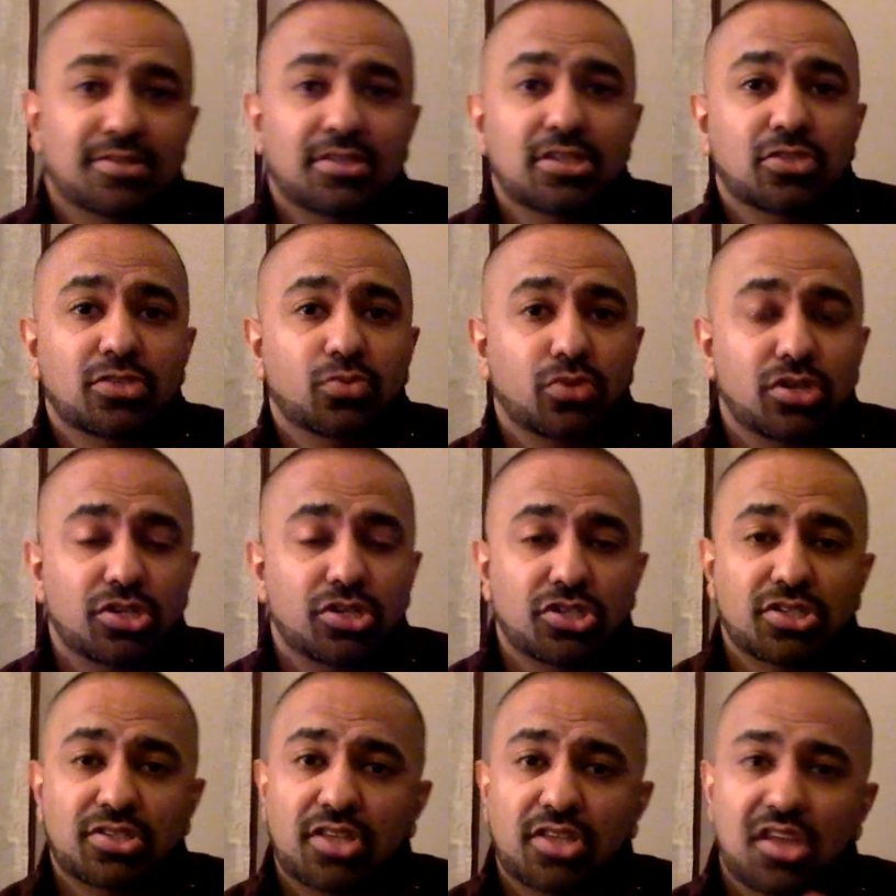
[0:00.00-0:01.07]
These were
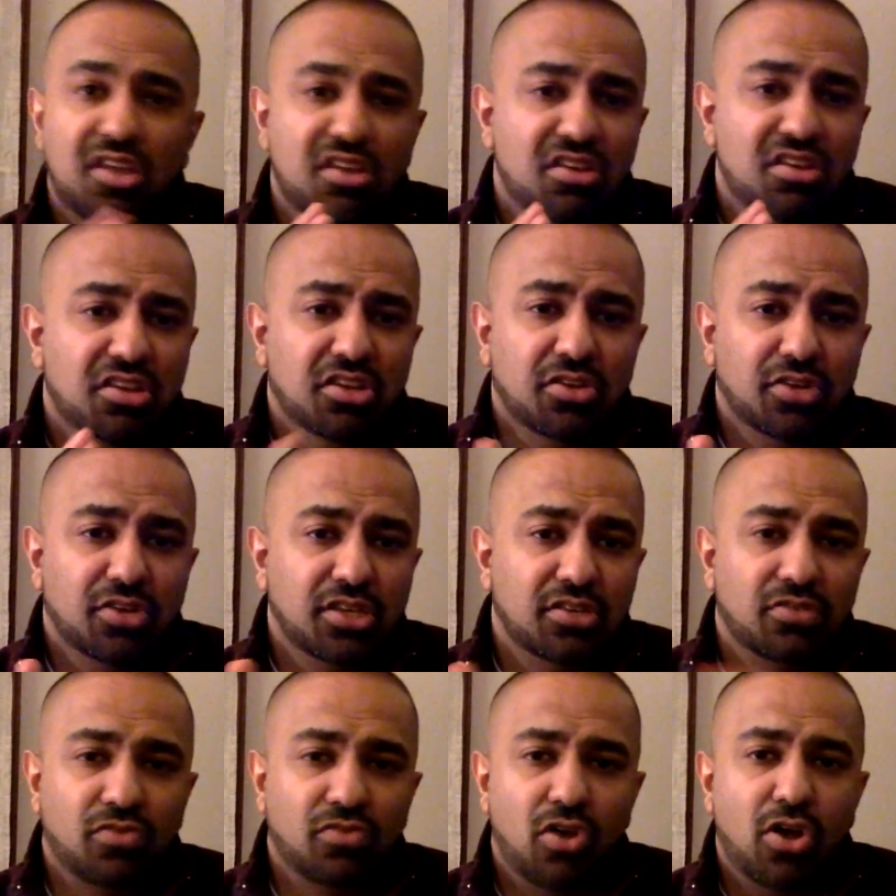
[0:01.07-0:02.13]
just
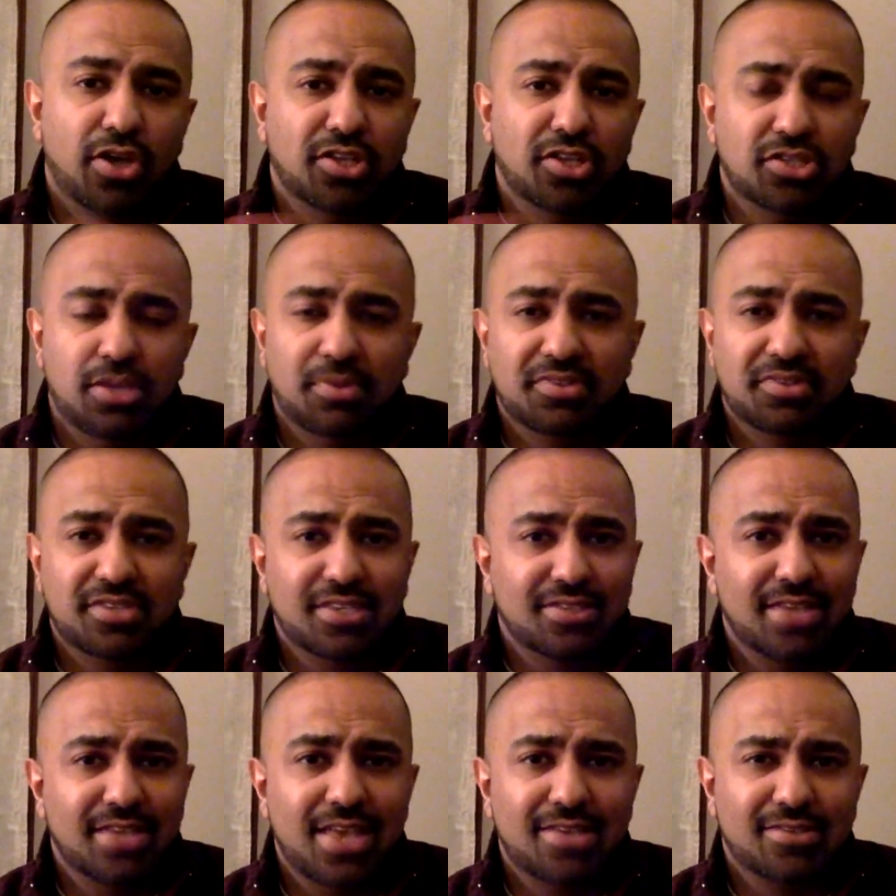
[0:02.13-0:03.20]
either raw HTML,
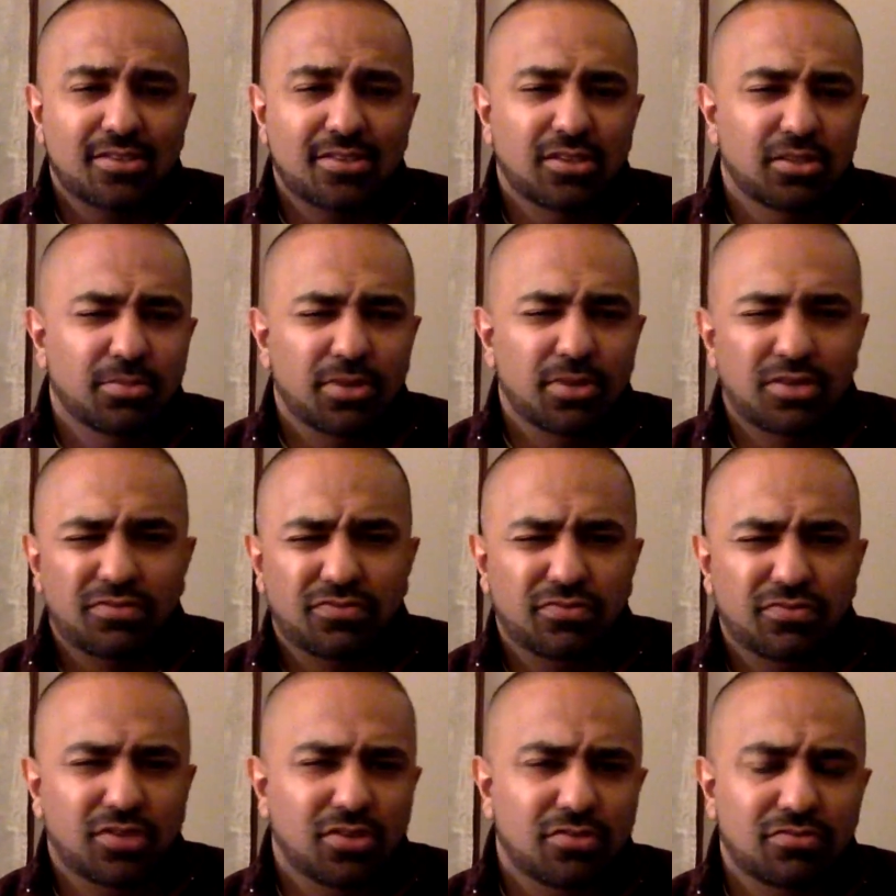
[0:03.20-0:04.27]
CSS, a little bit of
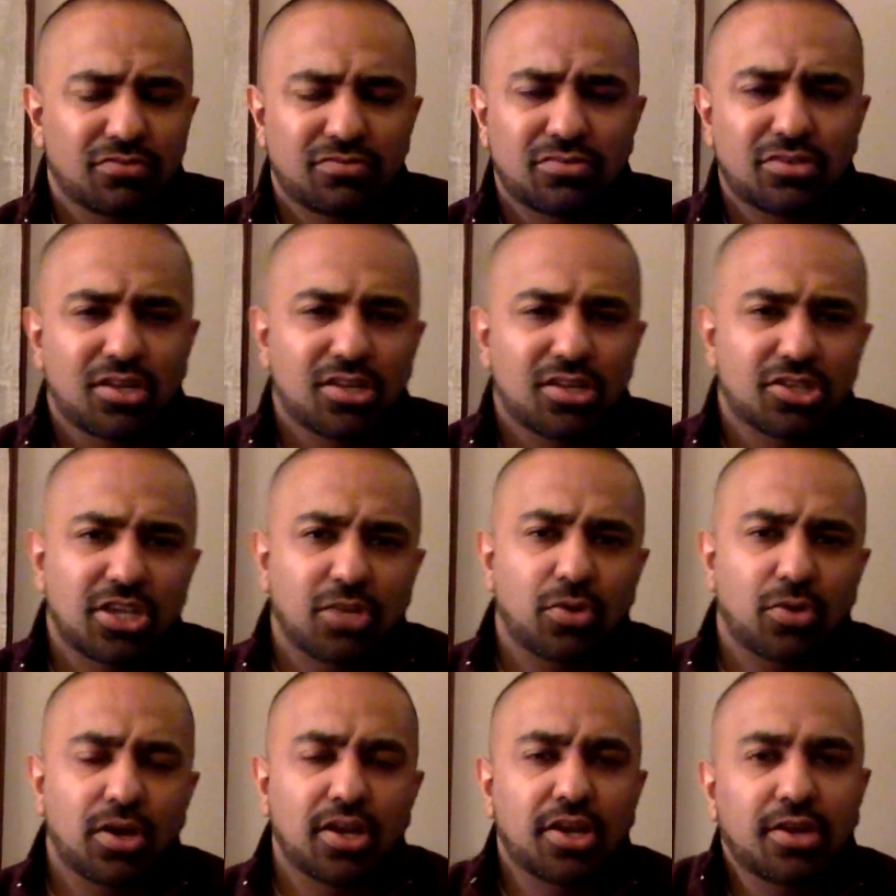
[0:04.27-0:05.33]

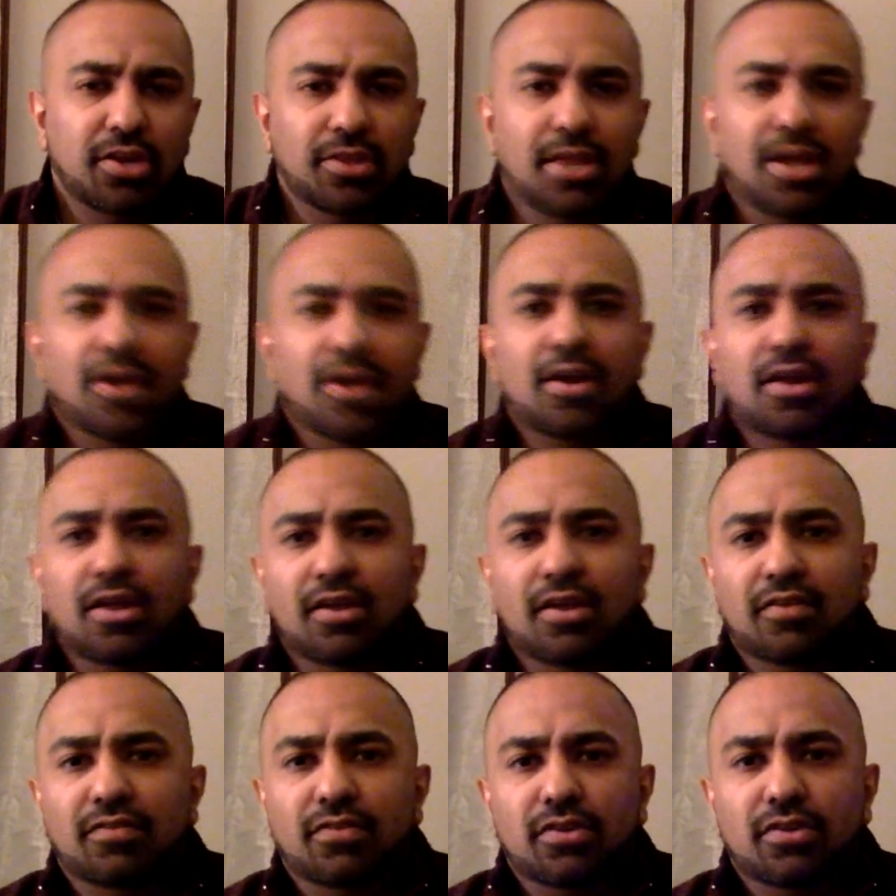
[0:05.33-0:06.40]
jQuery here and there
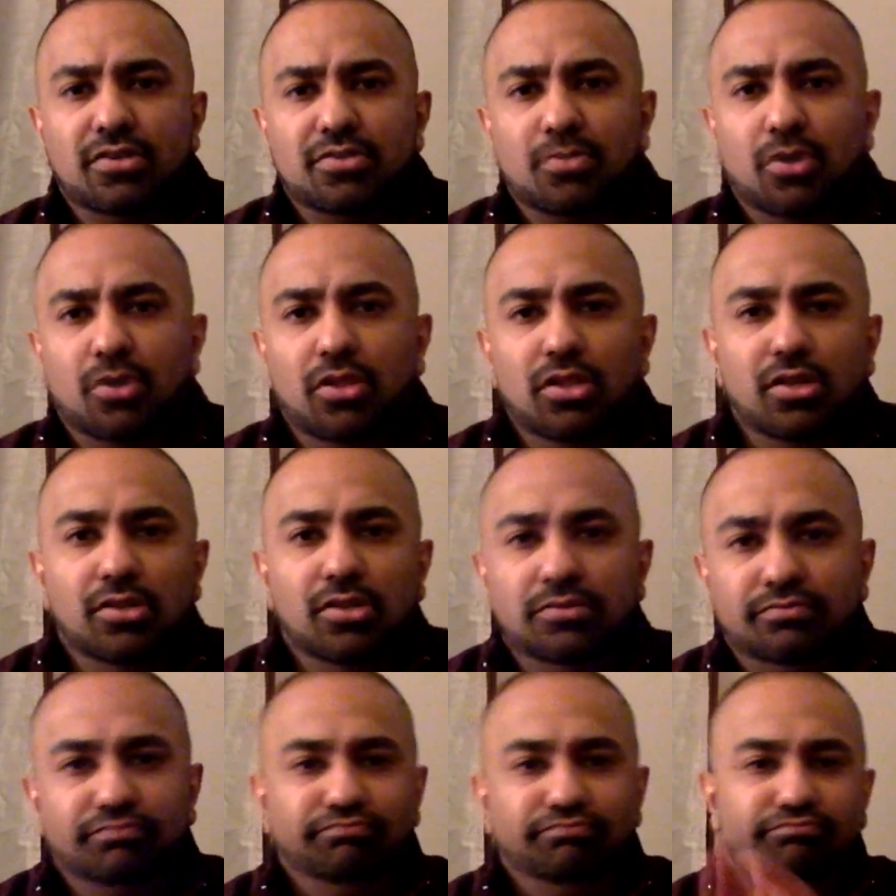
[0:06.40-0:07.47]
for small little
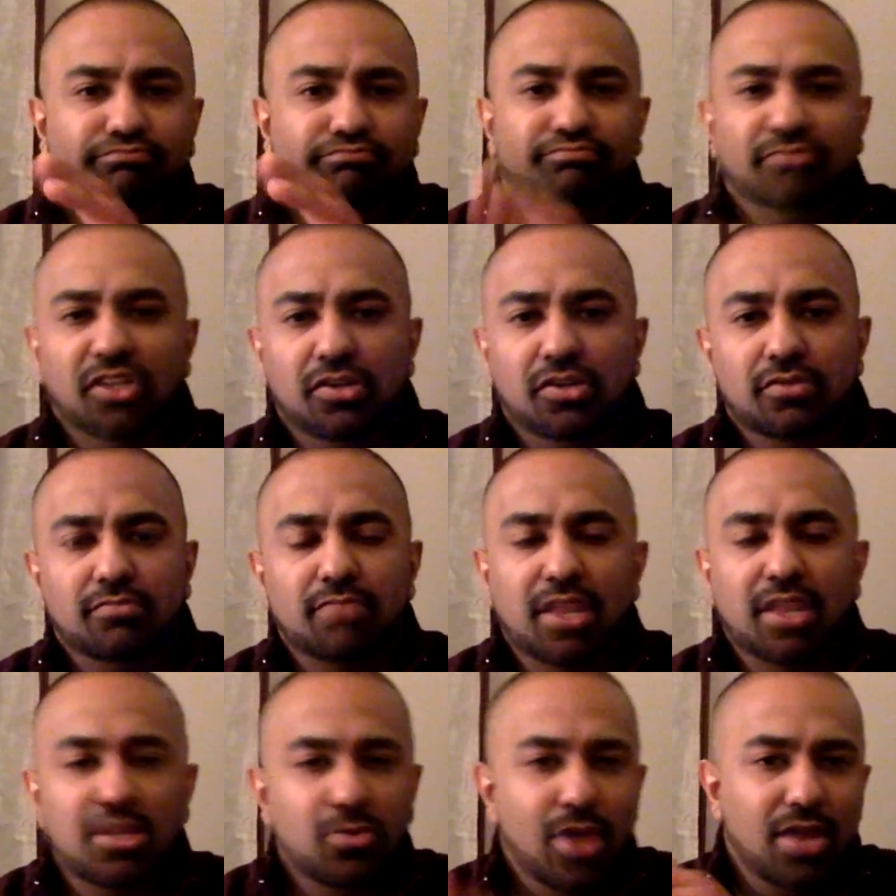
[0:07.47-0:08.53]

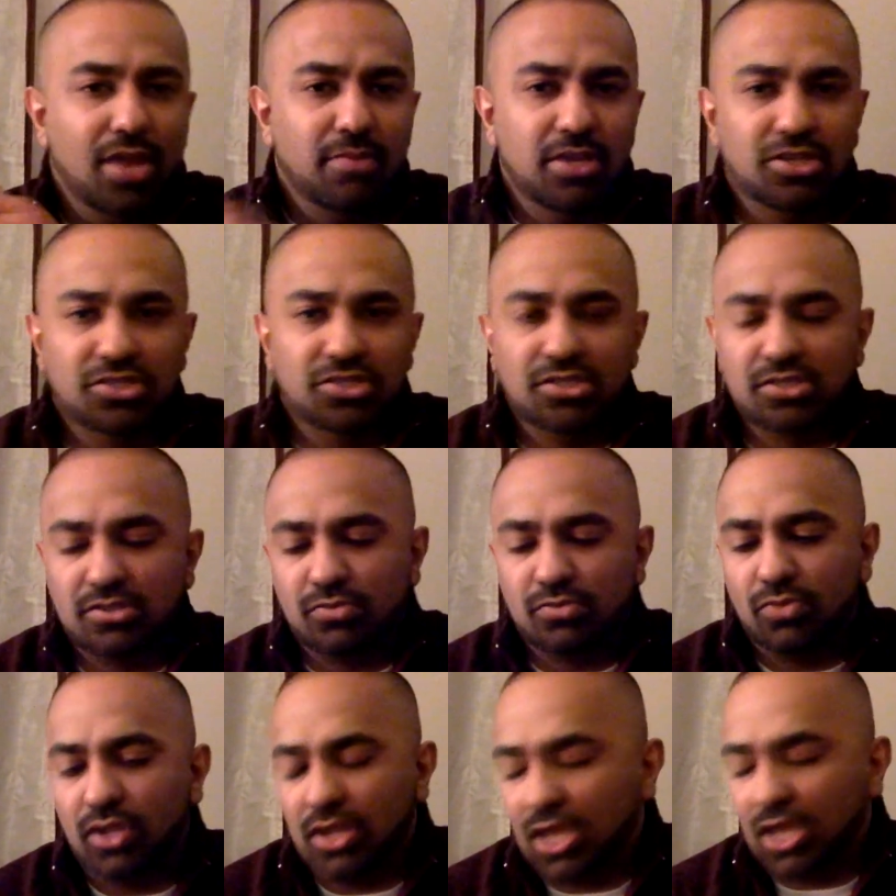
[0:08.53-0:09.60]
menu animations and
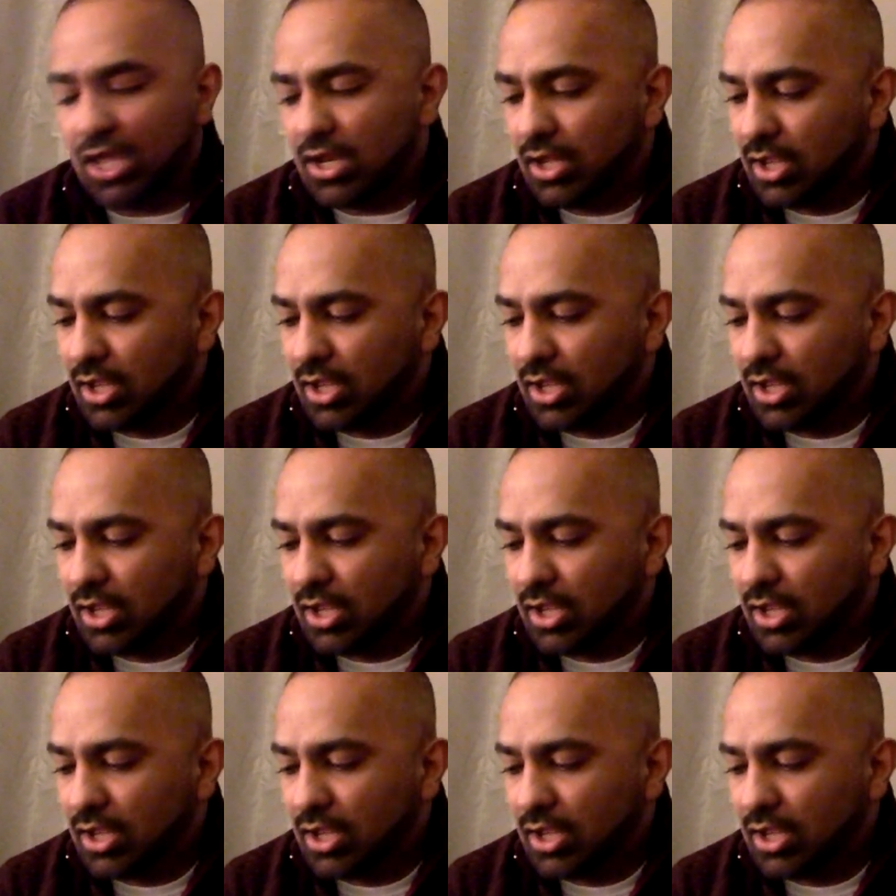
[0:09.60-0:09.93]
whatnot.